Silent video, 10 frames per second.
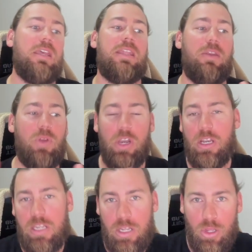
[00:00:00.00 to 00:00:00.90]
Then we
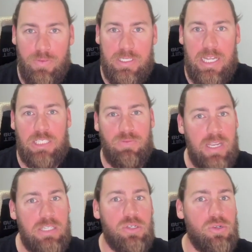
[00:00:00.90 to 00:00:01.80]
got the Illuvidex
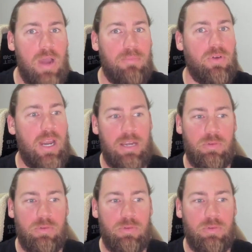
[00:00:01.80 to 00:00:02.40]
V2 upgrade,